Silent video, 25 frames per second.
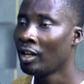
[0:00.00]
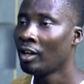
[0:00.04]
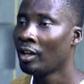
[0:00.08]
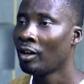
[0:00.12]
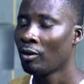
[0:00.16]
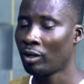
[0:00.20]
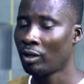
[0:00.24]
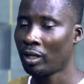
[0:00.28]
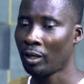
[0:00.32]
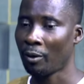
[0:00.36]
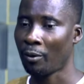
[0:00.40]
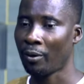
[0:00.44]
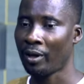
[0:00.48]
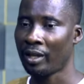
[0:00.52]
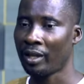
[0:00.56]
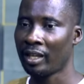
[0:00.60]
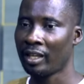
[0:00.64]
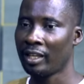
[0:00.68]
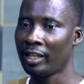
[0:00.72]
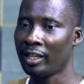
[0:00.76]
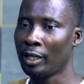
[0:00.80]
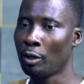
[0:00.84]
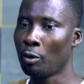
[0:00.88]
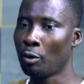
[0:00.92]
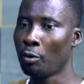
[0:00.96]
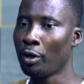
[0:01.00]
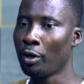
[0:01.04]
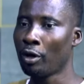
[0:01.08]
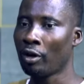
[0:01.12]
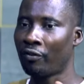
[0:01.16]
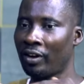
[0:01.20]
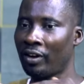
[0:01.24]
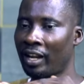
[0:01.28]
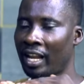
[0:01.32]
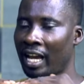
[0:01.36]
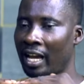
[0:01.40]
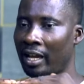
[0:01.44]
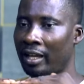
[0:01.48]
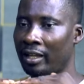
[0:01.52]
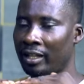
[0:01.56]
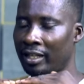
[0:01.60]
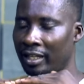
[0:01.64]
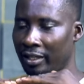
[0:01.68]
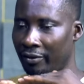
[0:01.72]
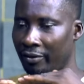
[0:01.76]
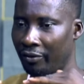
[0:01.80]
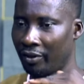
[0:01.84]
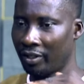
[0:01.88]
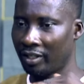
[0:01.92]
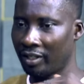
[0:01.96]
But I say your way of life
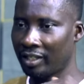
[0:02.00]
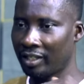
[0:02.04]
living.